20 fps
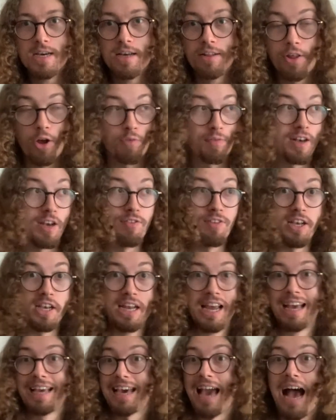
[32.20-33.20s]
They often live in
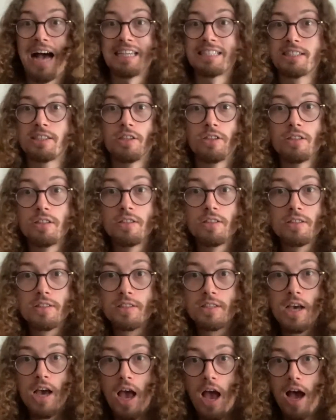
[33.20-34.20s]
castles,
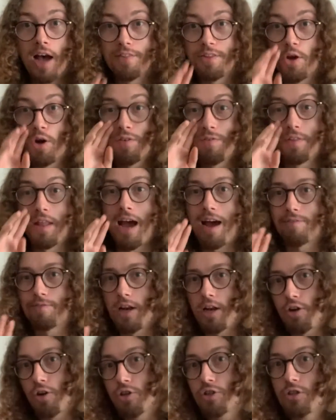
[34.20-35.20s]
and they often have
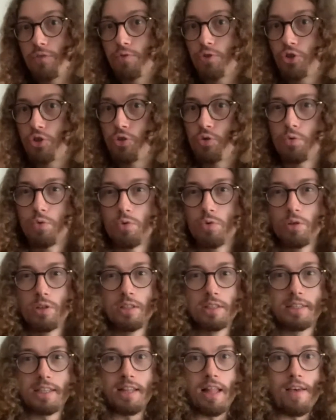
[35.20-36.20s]
like lots of
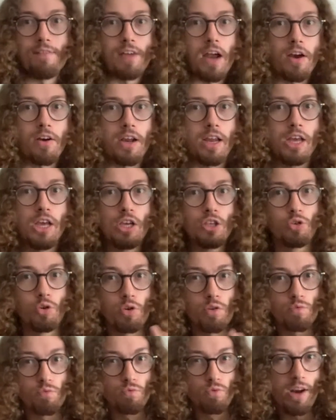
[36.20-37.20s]
jewels, and they're very sort
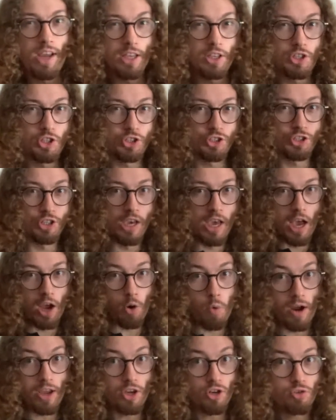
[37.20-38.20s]
of rich and
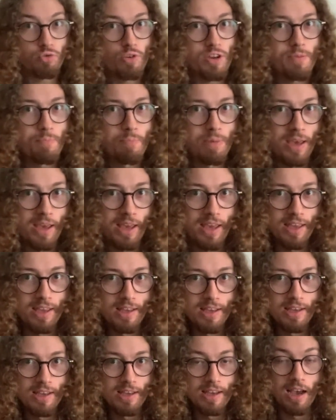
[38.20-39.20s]
quite creepy.
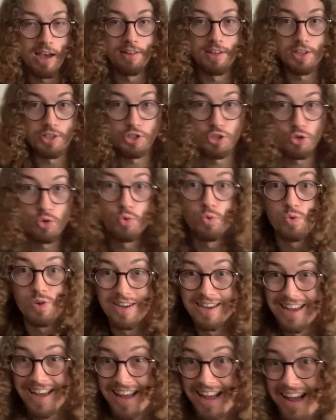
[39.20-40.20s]
And they do
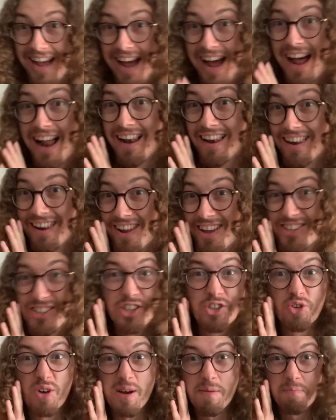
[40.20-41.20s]
like to
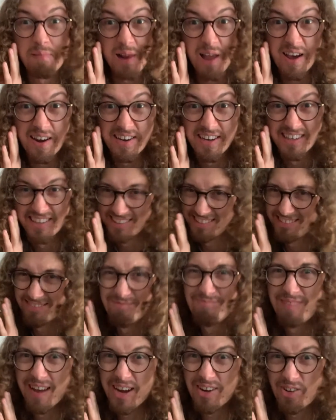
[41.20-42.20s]
drink blood.
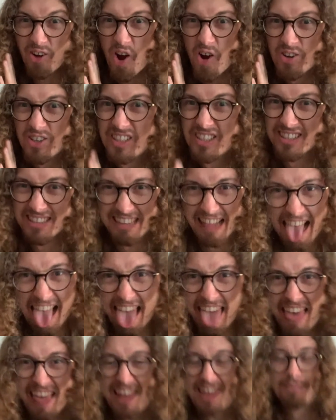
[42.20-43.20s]
Bit gross.
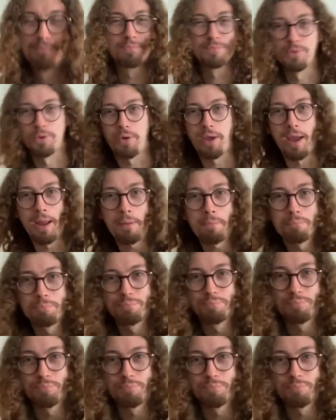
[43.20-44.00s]
Ugh. Okay?